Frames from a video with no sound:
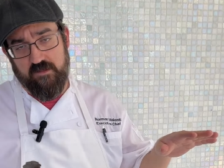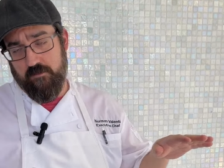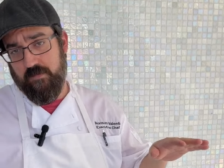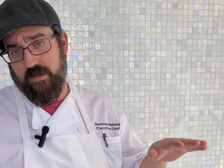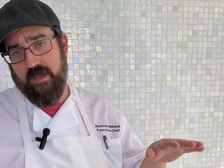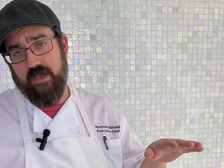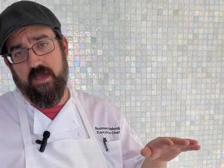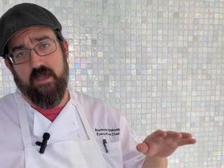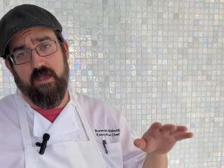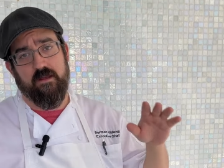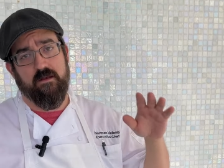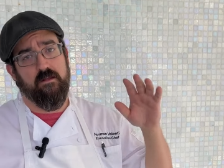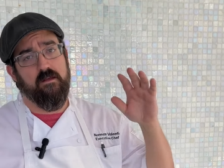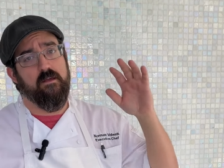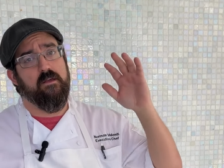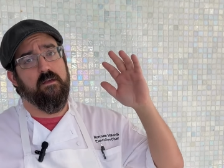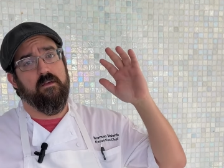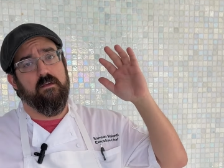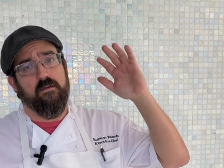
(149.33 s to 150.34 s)
in the pan.
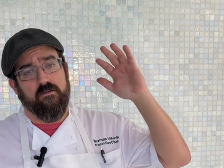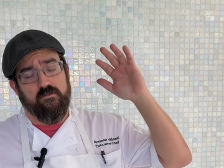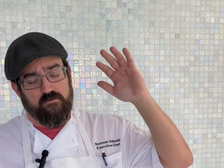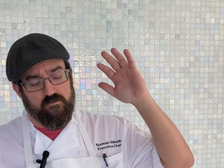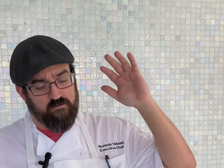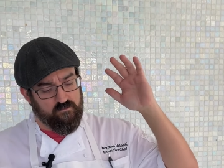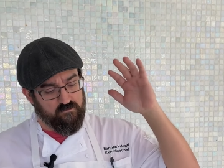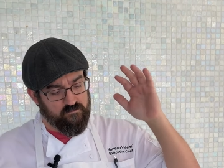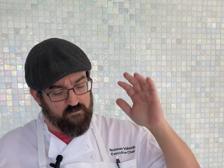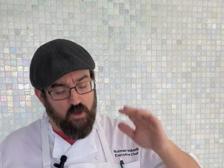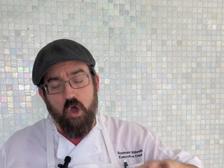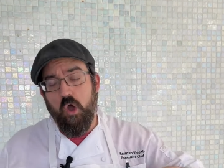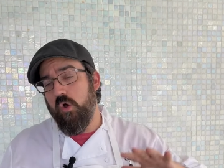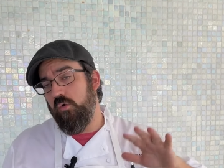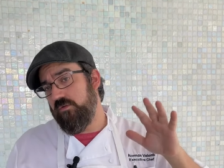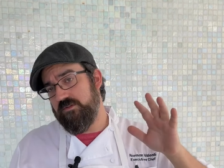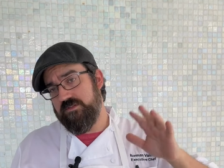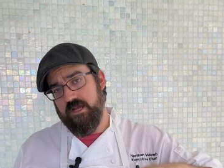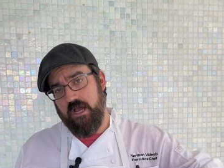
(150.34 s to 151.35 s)

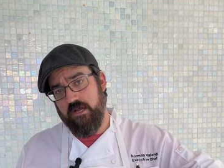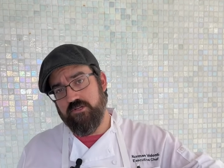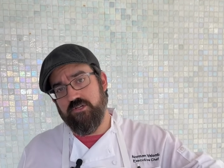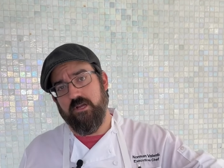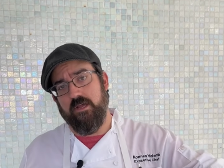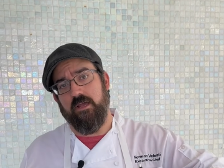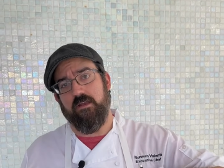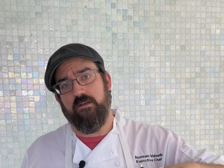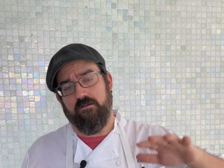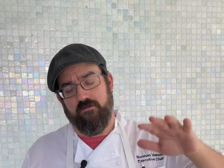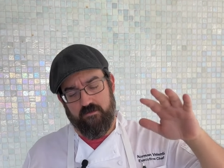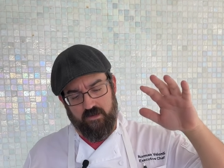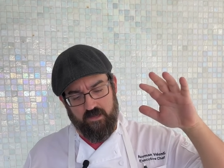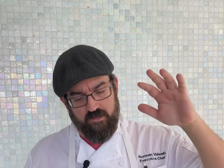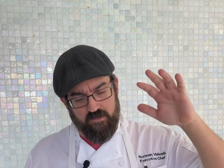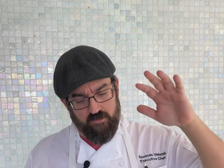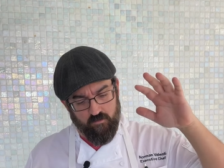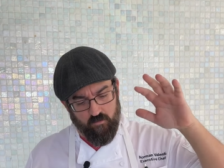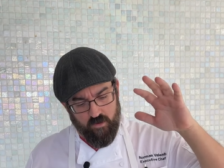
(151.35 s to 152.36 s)
Don't touch it,
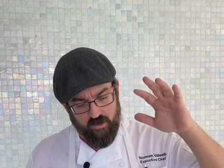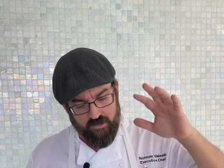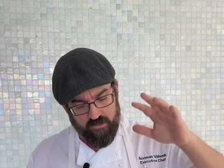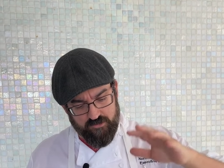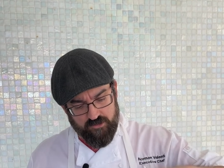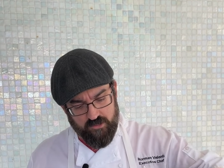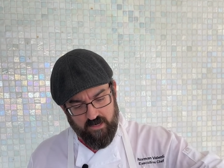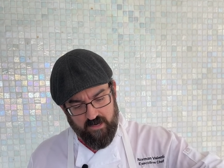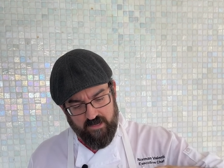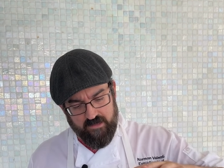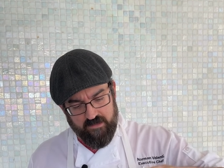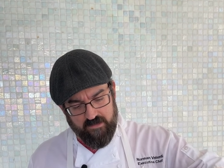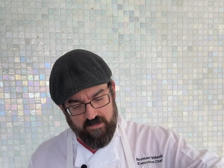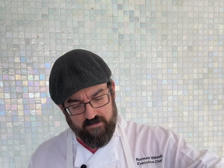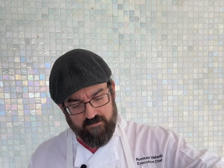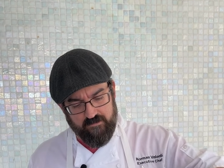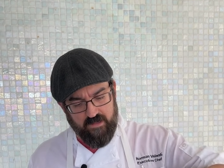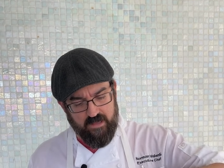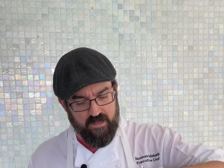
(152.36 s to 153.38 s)
right? You want to try and
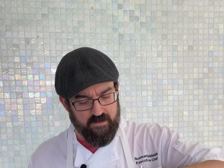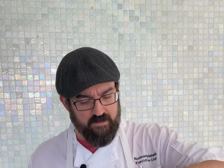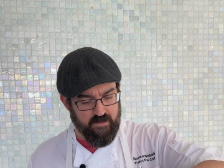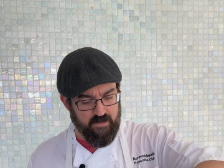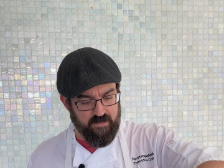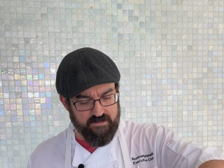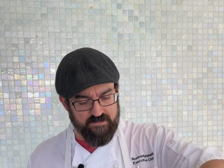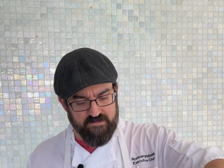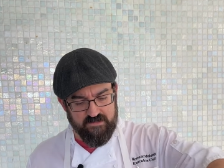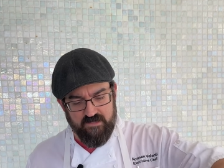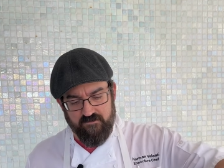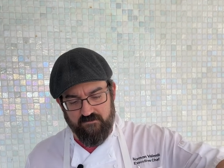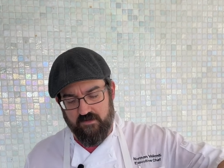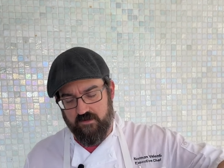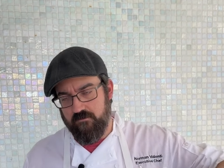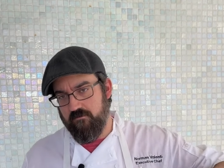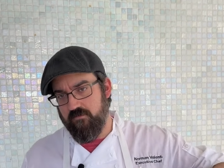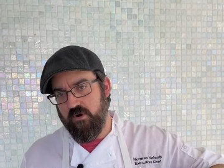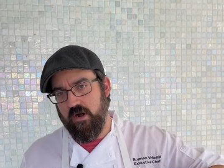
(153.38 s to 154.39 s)
get that nice,
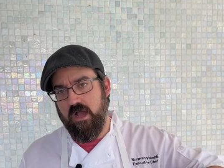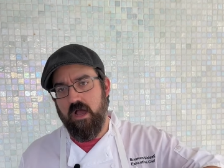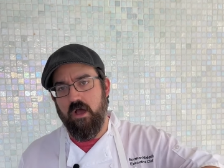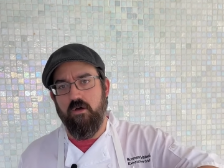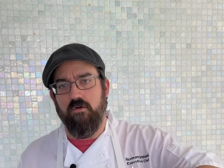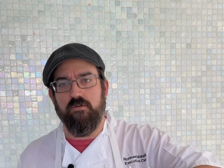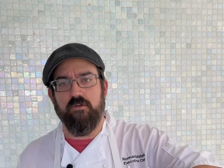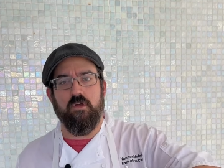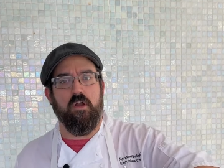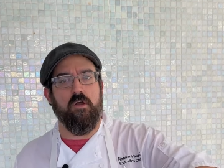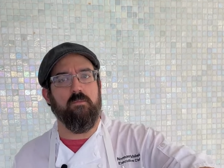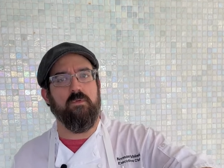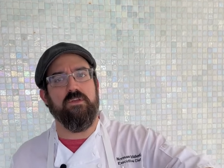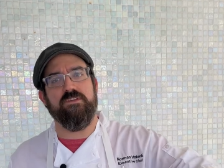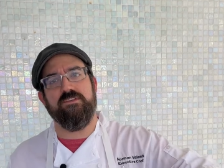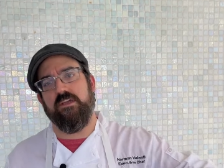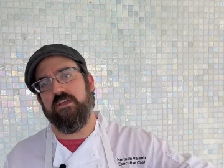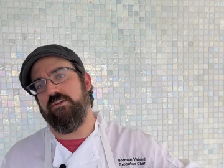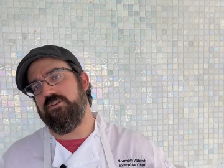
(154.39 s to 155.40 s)
even brown
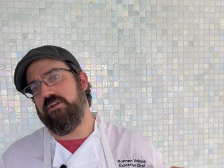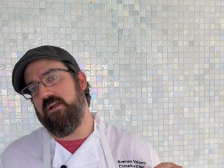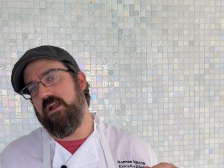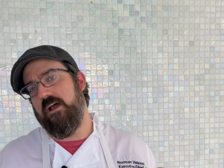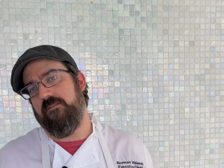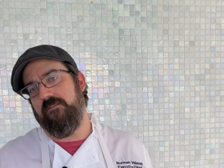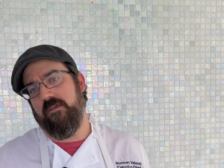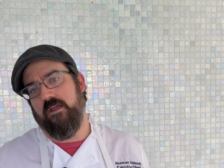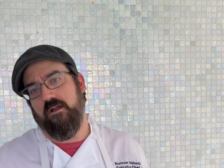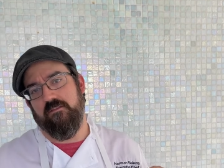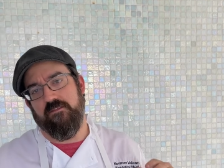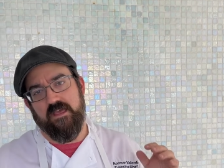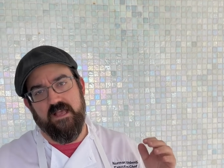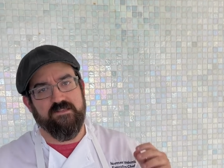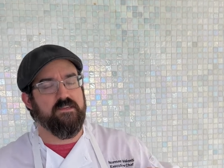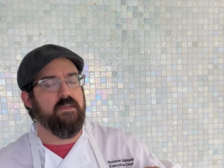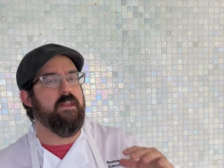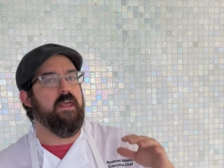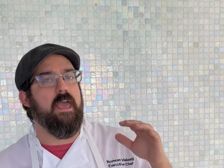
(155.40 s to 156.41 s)
caramelization on there.
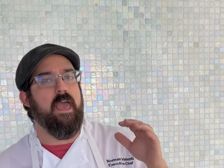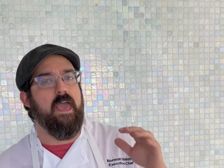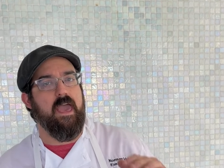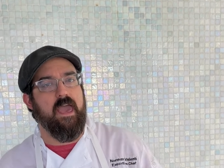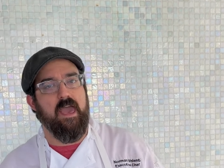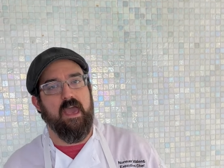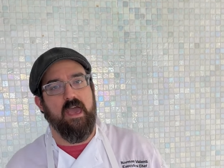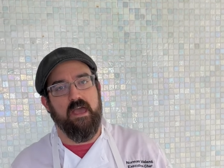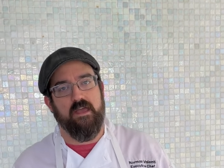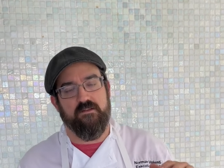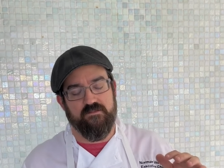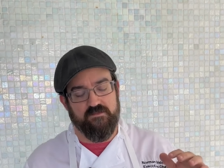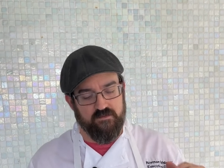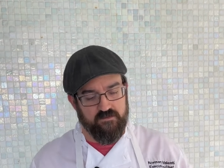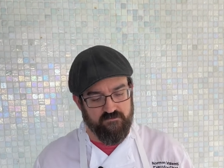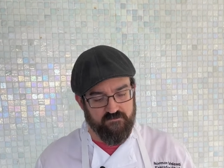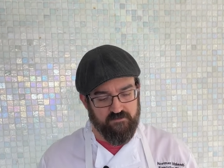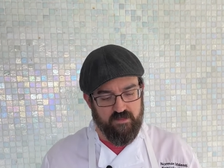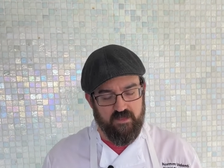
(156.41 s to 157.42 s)
That's going to add to
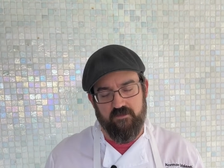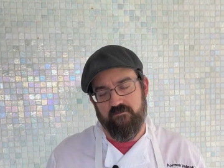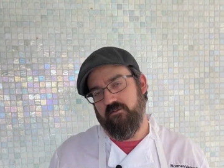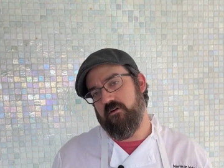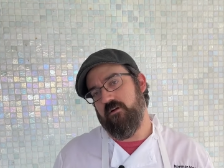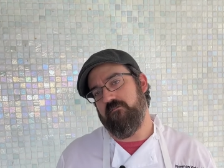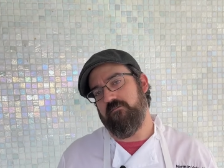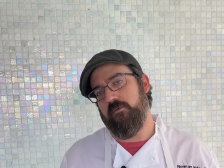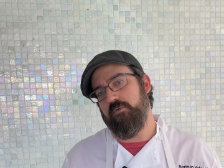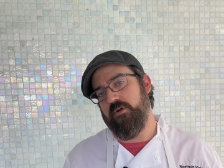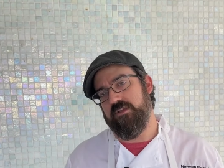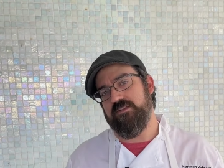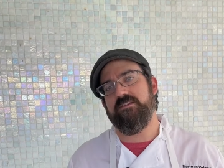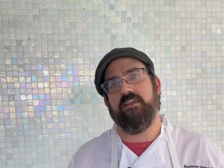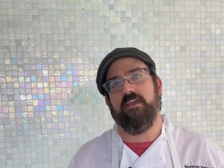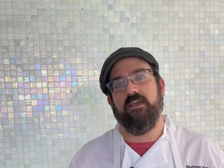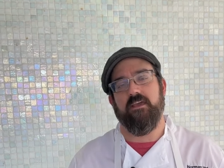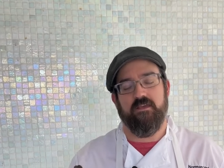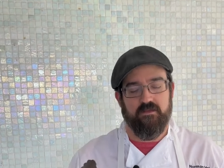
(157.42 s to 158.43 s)
the flavor of the
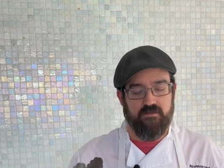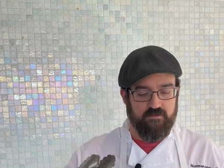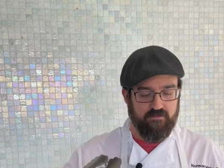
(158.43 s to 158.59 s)
brisket.